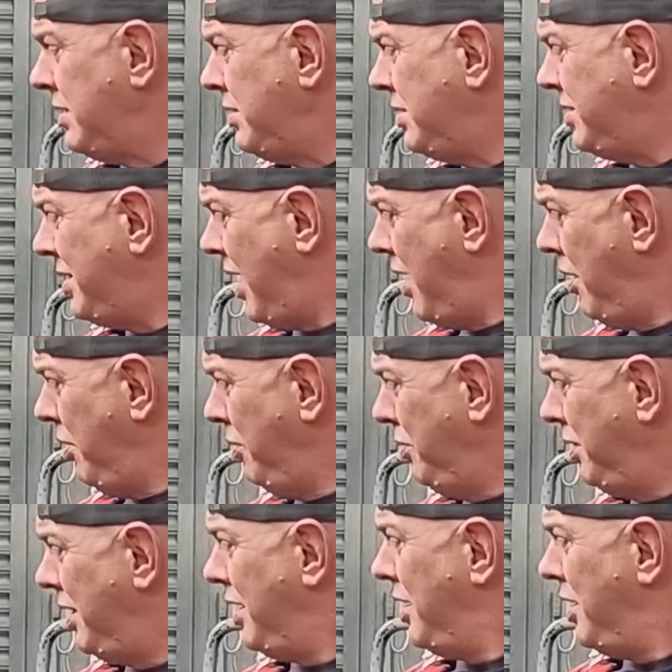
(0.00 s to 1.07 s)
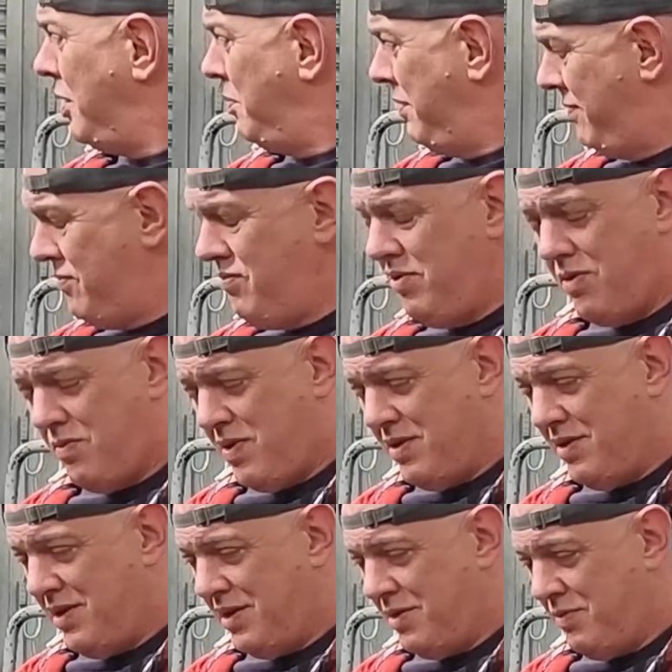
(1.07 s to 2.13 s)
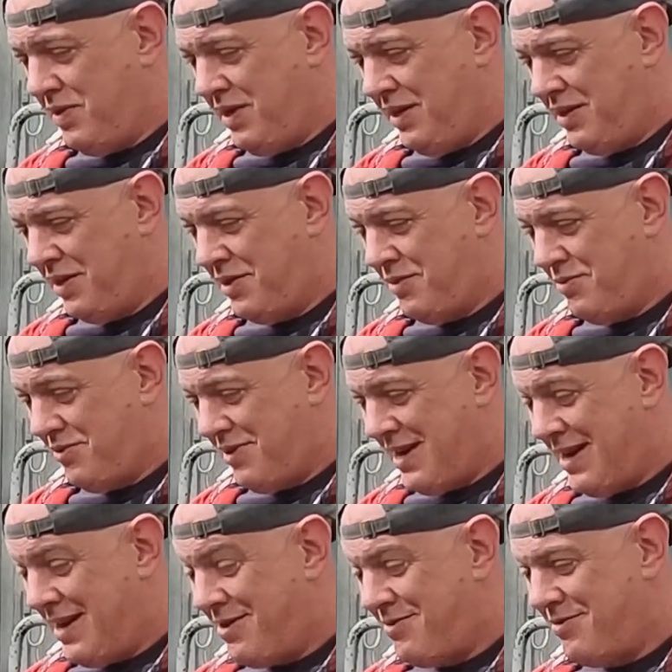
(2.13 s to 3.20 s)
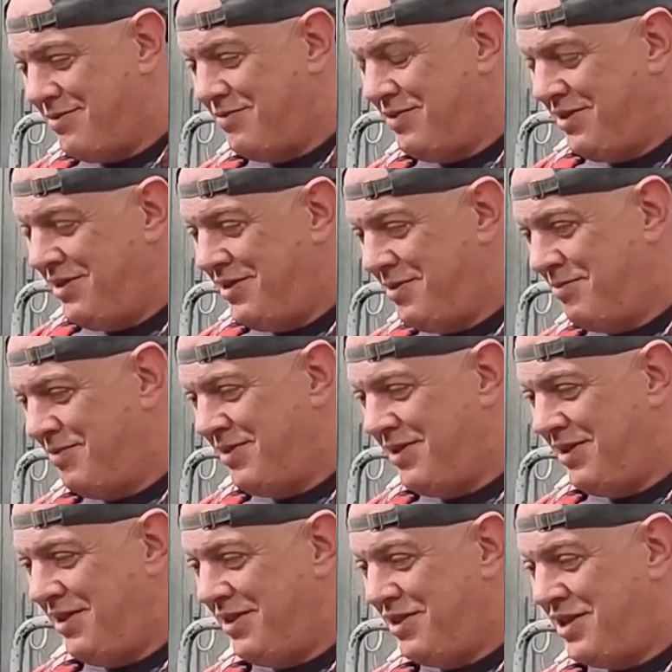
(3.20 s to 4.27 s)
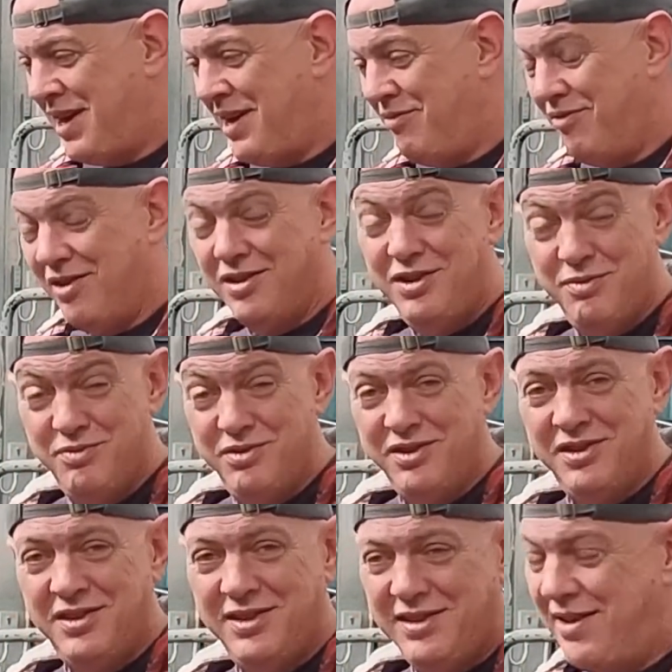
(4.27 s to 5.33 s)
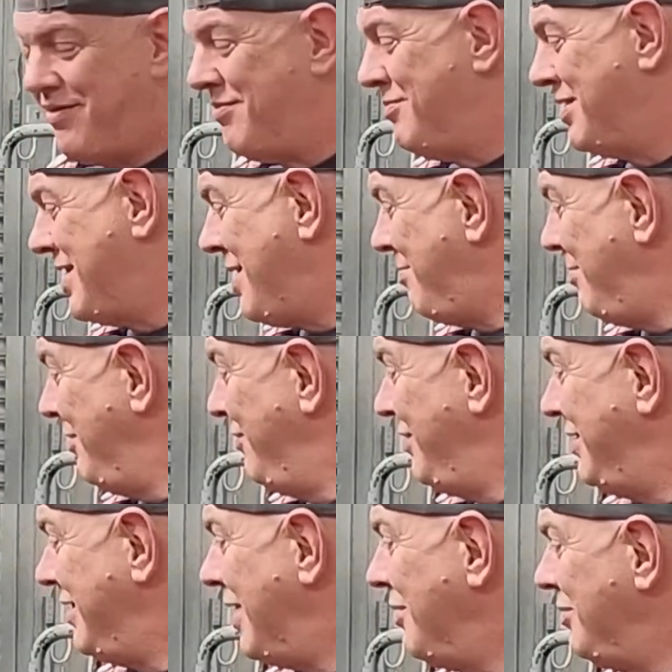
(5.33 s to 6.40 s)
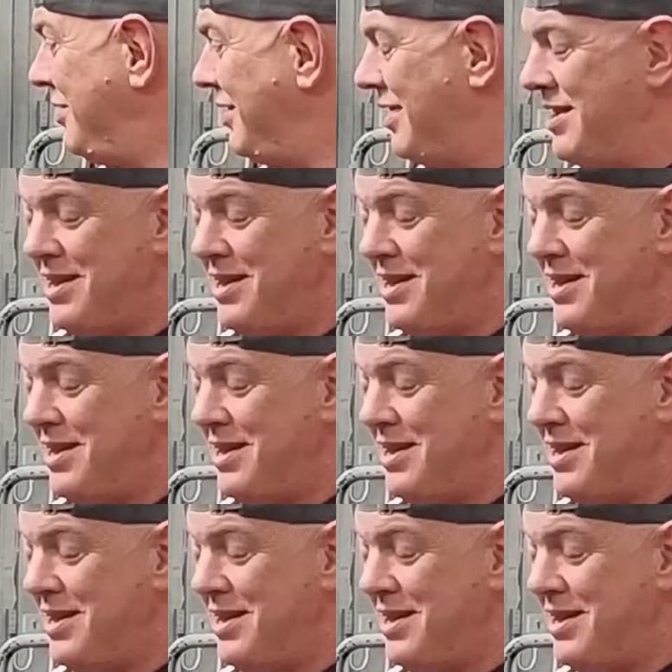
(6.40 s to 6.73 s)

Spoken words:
So we've already got one thing that we need to sort out, which is obviously the chain run. You would have seen that from a couple of videos.